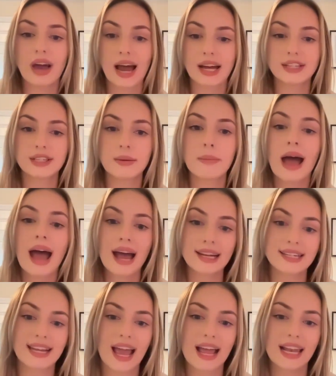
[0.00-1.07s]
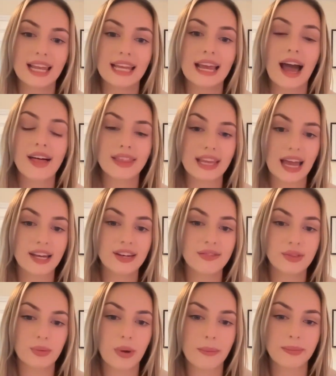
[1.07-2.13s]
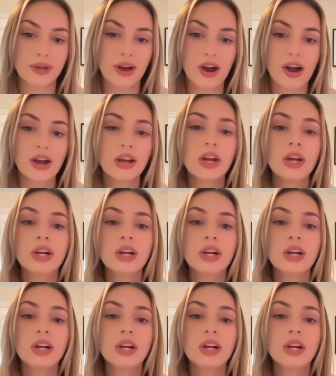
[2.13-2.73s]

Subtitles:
Adam and Ellie at the end of the webinar,